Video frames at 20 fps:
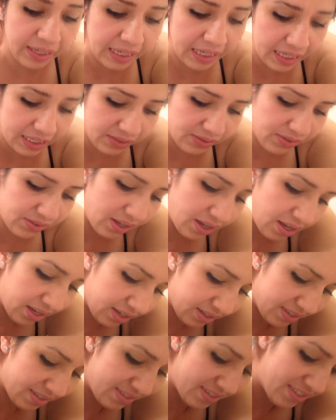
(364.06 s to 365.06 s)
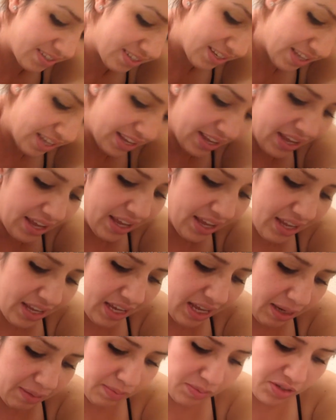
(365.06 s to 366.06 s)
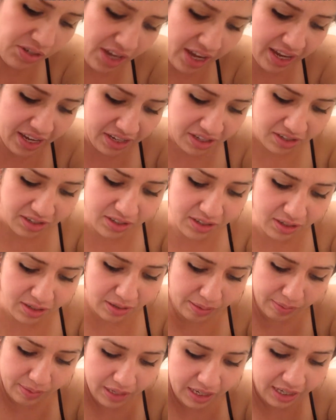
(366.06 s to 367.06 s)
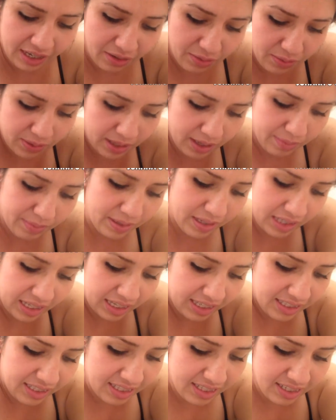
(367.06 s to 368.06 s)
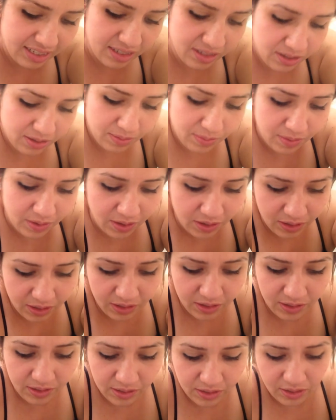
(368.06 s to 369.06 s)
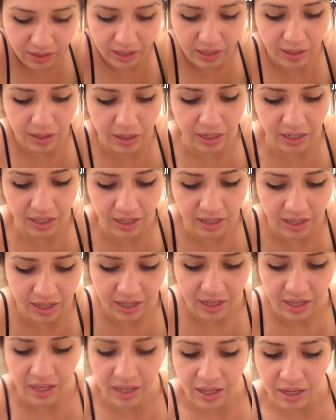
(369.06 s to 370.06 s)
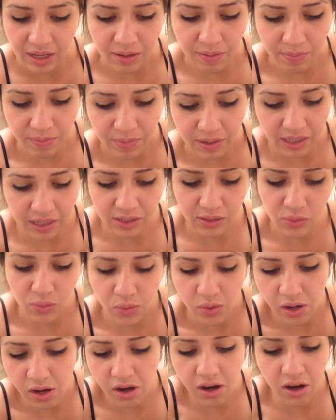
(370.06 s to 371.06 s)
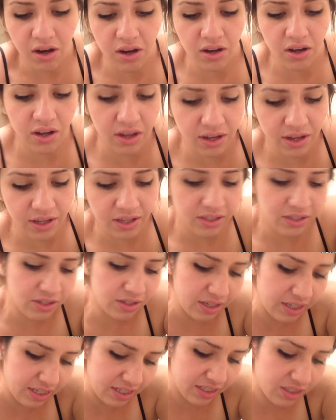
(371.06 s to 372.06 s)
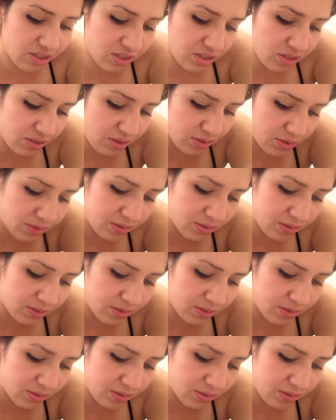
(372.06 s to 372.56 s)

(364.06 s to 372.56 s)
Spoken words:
it sucks. I'm tired, but I don't want to be like this tomorrow, so I might as well try to